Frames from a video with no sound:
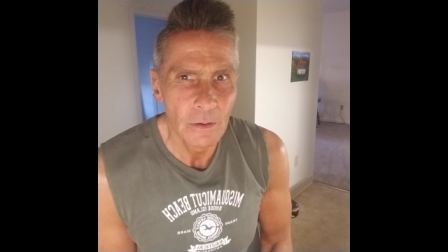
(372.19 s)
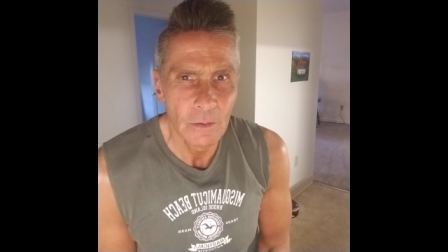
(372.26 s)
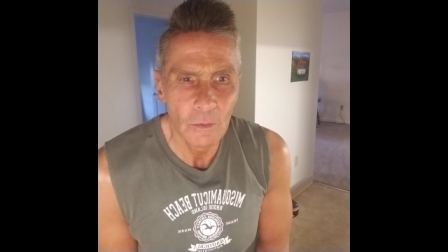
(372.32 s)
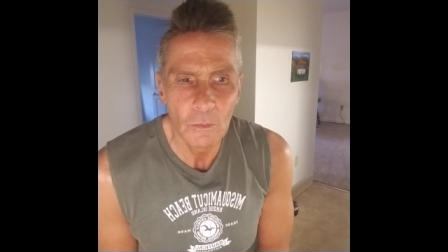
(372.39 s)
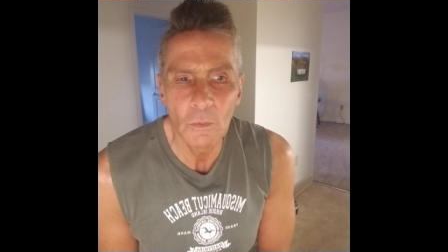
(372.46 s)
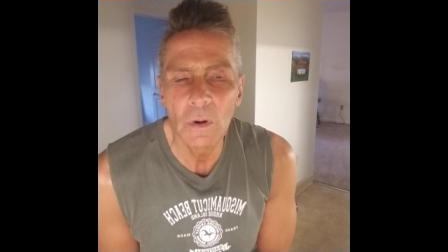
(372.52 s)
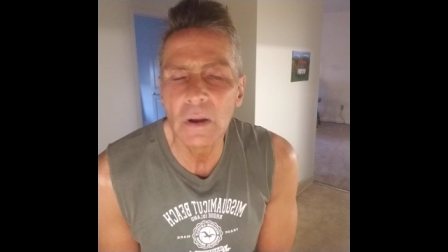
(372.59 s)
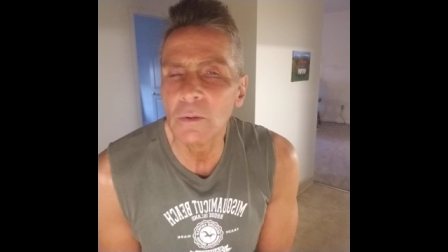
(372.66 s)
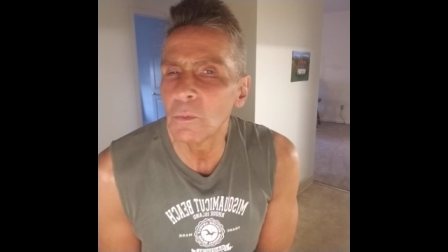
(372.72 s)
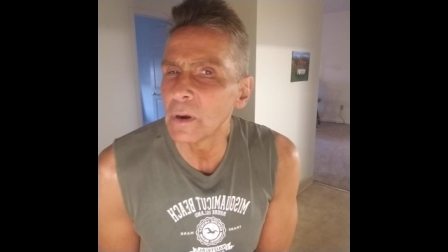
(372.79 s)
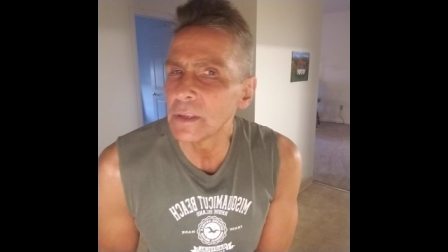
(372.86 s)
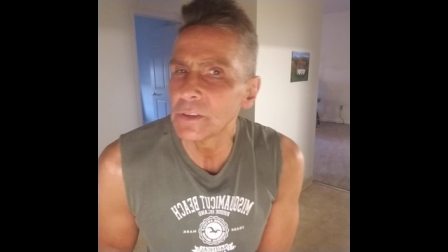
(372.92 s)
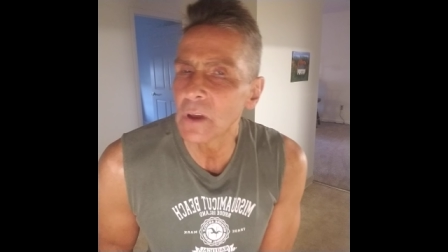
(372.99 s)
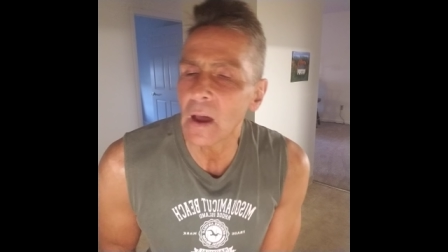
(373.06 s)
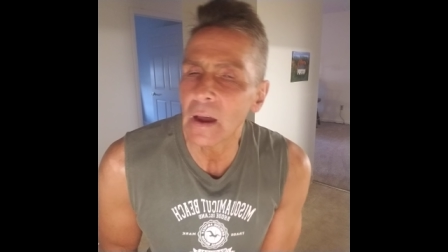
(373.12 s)
What, what
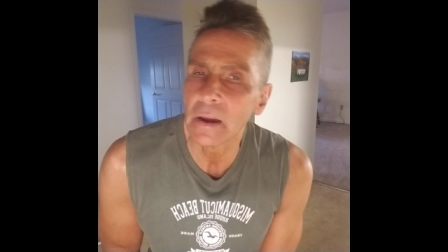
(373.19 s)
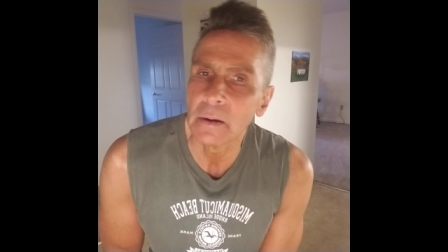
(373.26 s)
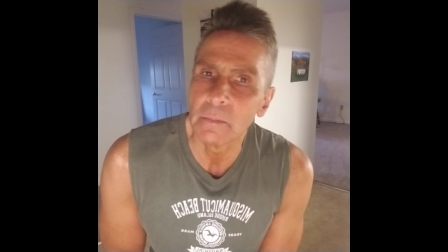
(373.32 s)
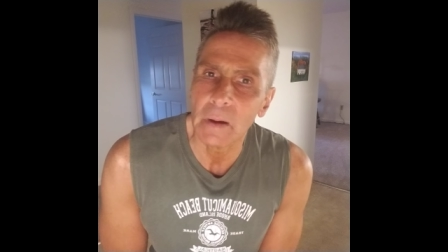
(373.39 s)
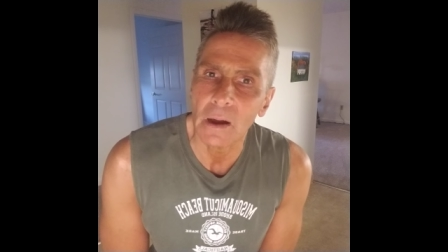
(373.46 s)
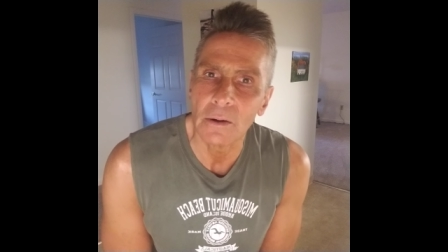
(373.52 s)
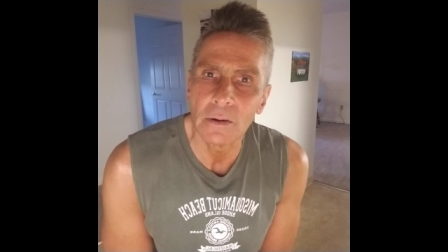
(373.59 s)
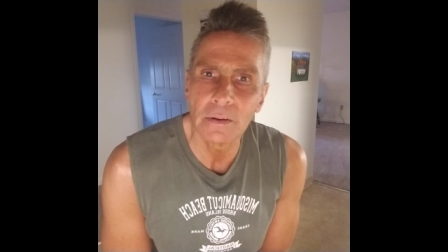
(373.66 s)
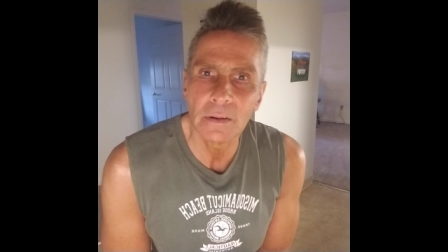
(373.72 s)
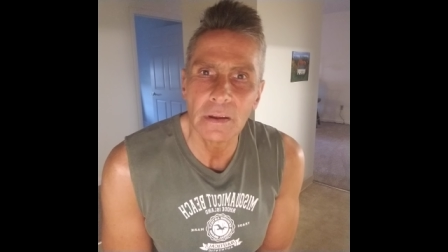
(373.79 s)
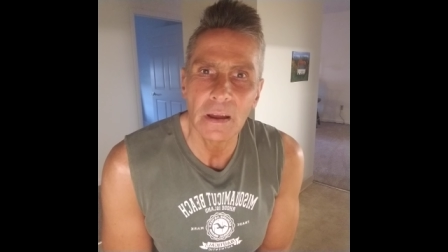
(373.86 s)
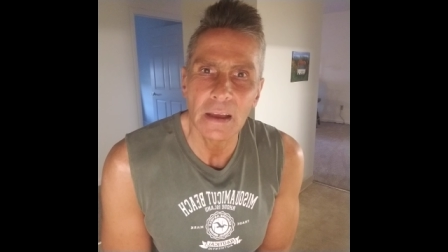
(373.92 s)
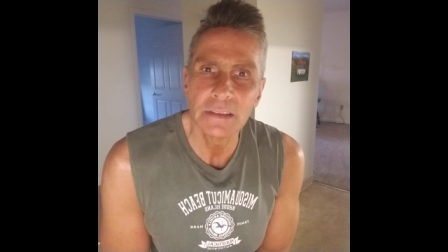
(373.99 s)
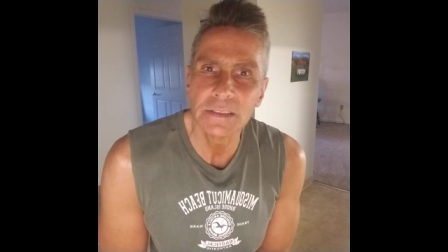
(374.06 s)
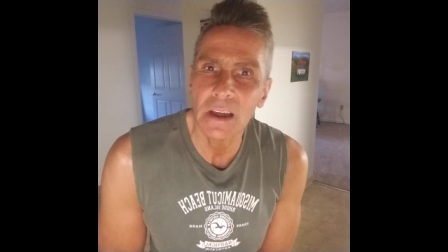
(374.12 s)
are you talking about?
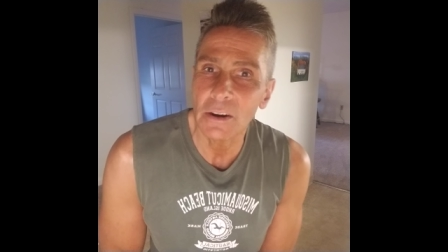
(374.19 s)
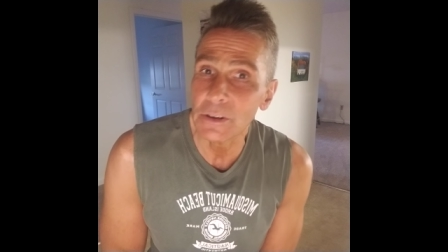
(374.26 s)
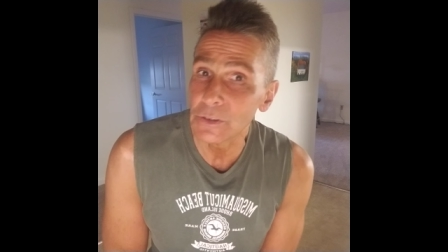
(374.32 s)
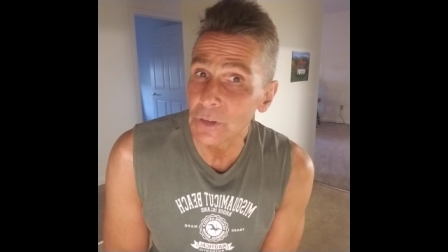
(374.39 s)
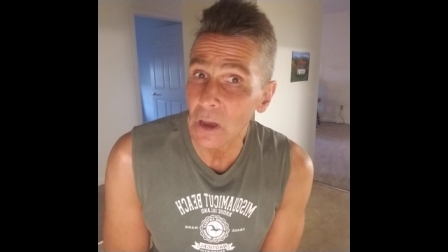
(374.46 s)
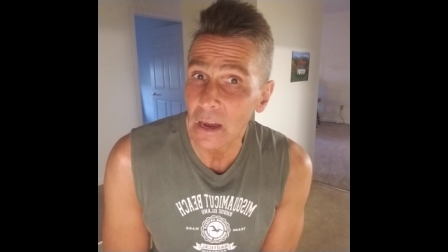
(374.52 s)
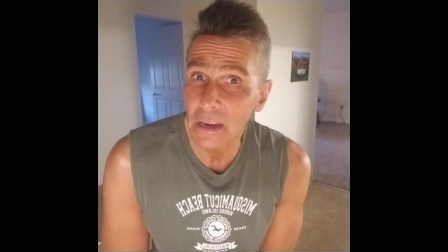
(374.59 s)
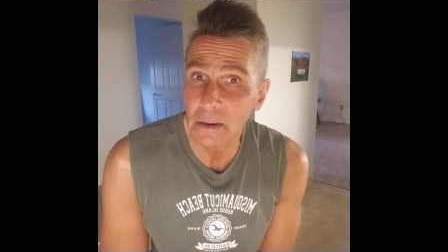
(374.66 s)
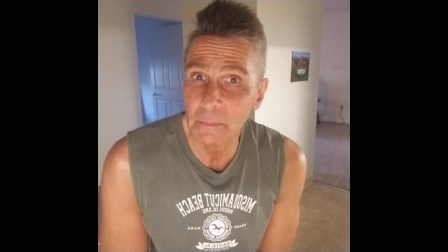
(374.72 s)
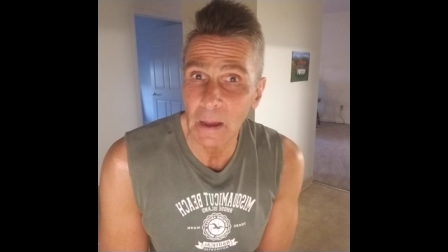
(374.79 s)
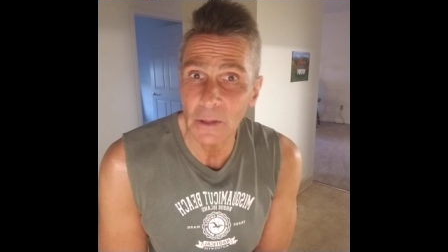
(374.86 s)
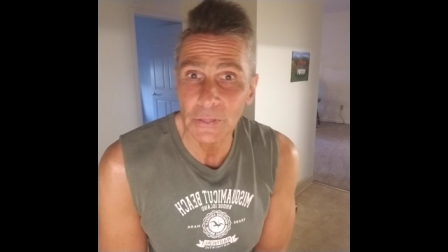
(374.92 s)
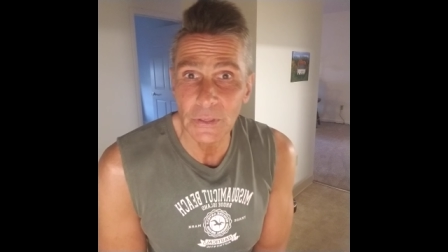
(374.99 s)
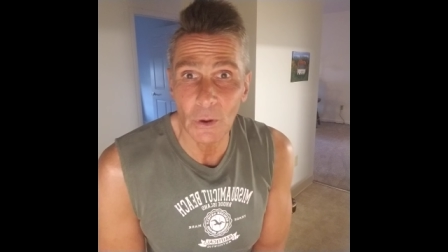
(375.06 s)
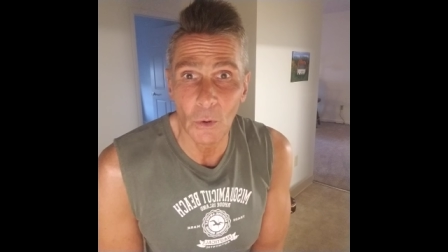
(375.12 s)
I said, are you talking
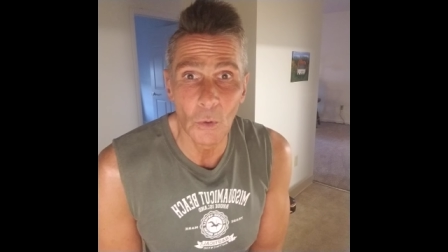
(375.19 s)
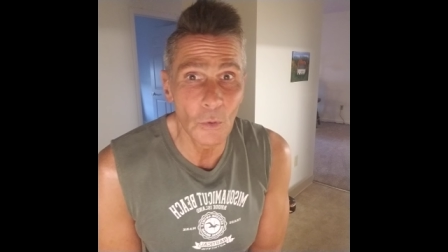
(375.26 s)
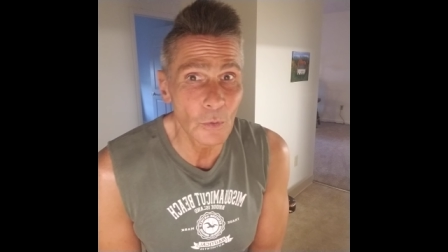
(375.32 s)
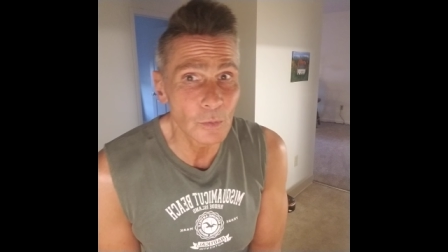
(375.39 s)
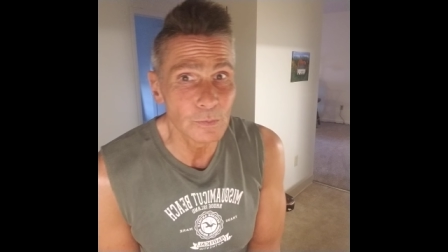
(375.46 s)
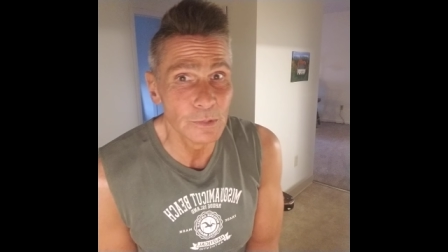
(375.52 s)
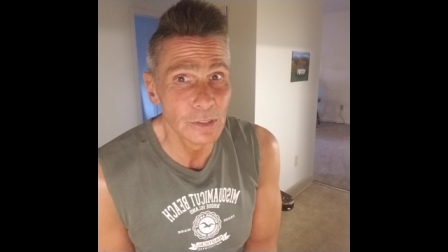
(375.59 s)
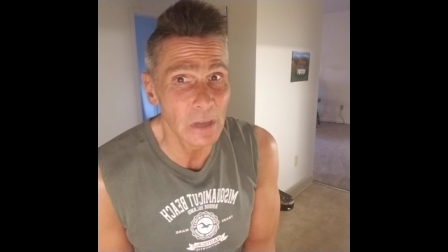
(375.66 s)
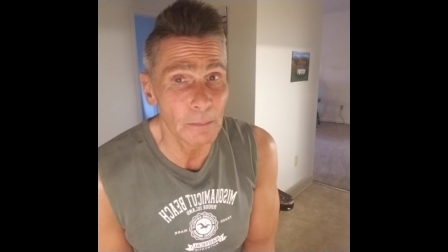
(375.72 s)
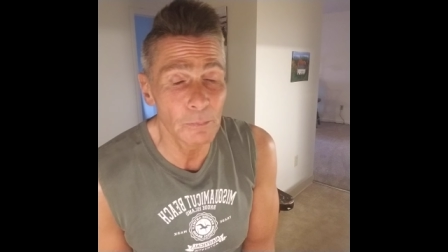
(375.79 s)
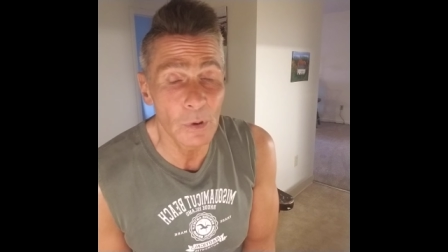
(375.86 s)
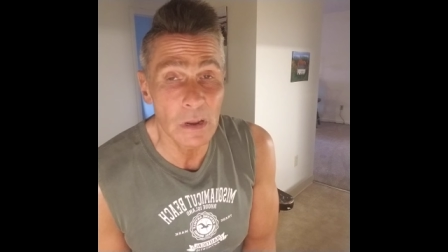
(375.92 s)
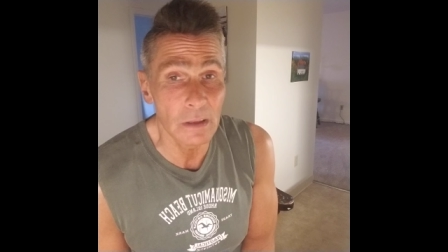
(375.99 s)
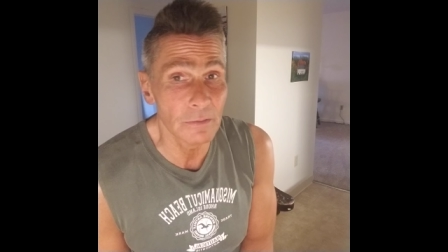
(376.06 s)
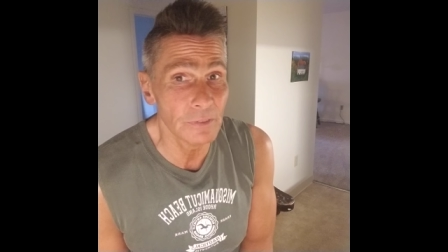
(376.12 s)
about the whole
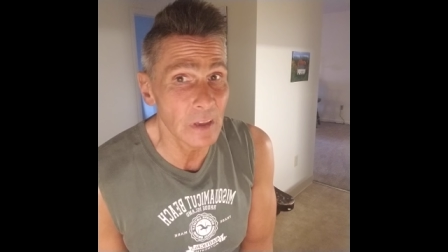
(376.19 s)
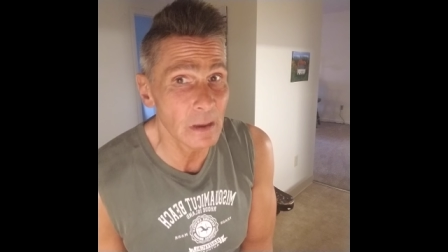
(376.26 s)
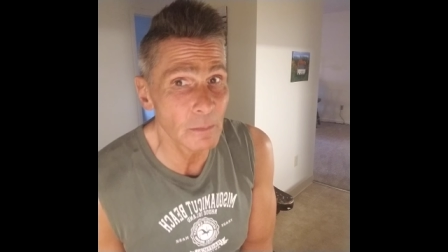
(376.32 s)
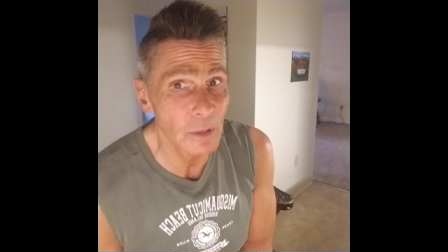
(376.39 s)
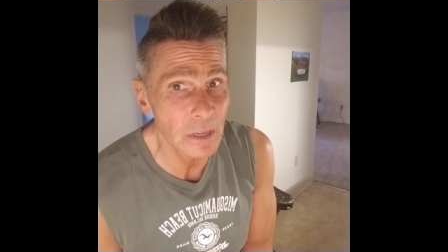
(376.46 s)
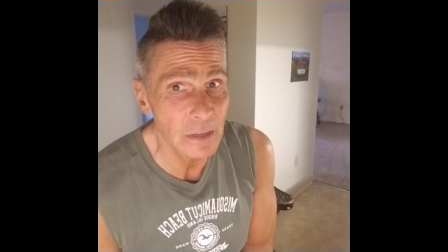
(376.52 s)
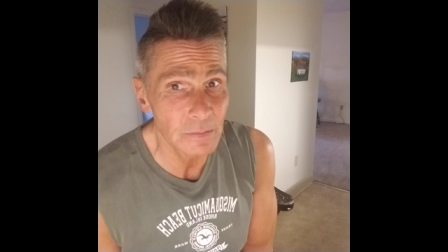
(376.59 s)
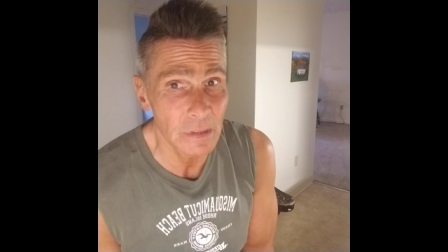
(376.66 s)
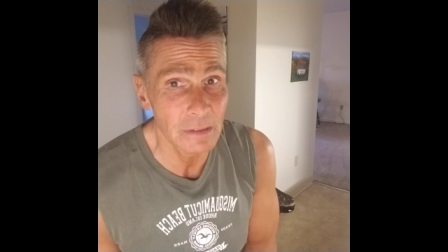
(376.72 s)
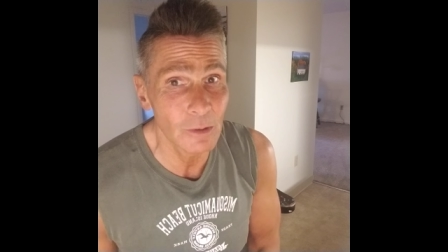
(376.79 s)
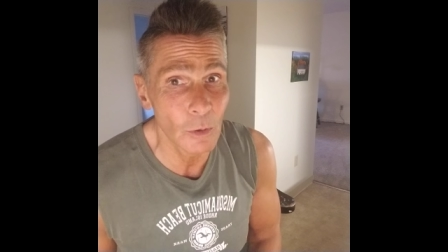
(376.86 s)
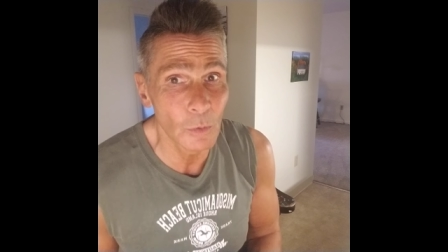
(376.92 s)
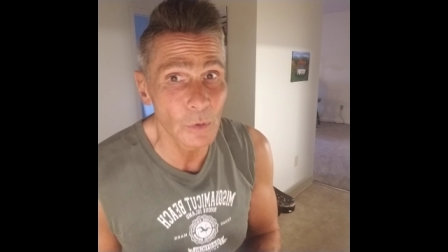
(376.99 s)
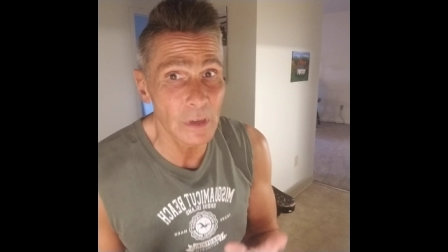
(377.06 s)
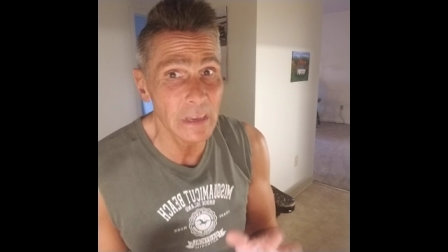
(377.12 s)
separating family? The
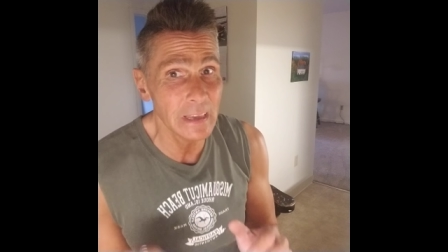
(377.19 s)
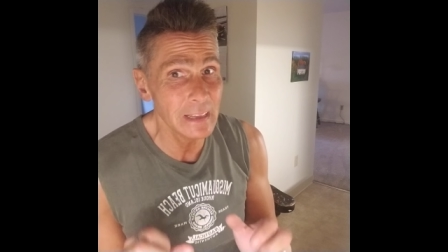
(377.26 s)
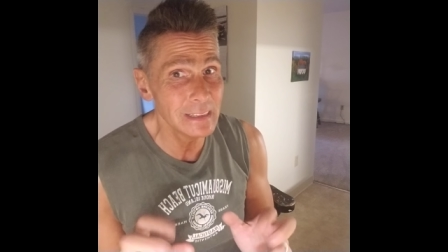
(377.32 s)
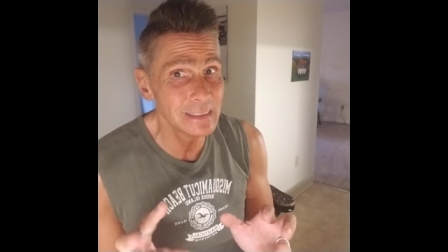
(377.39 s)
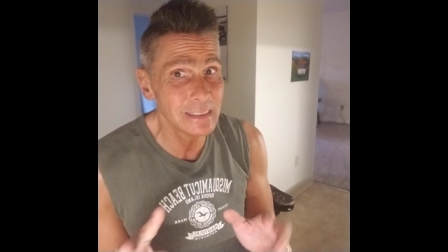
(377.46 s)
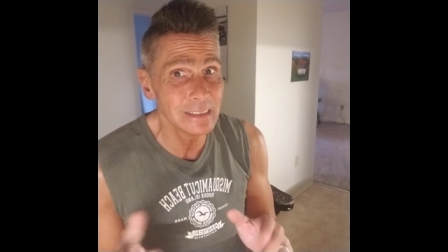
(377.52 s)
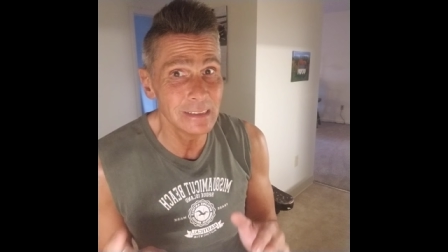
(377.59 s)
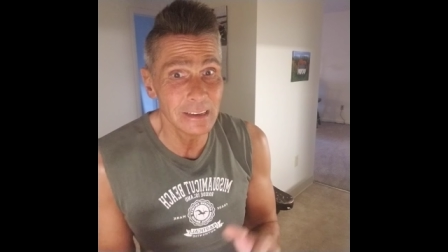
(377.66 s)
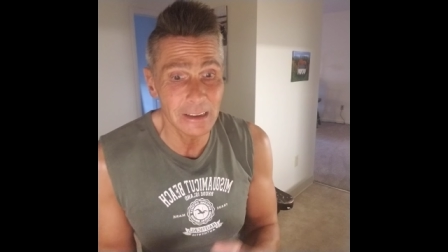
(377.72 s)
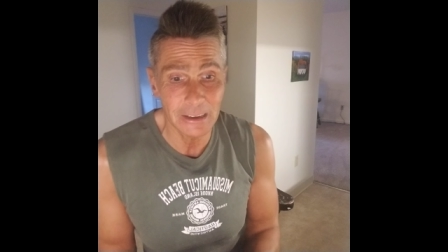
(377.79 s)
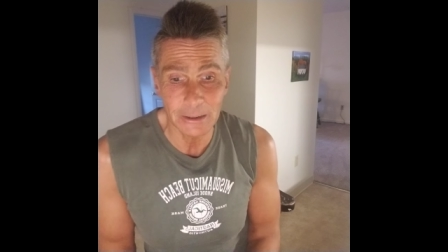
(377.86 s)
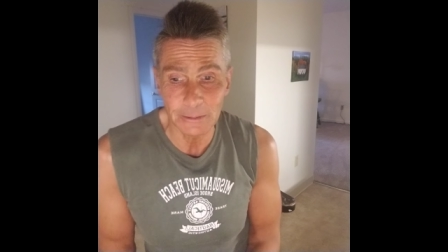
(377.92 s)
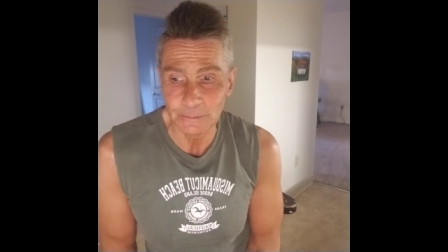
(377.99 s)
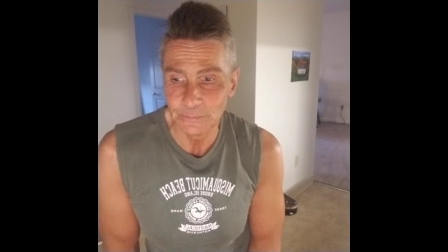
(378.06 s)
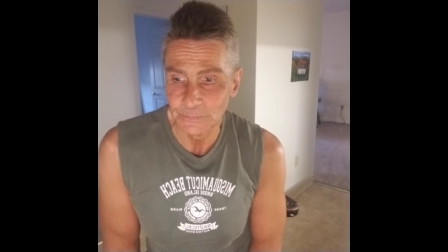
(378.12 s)
whole kids in uh,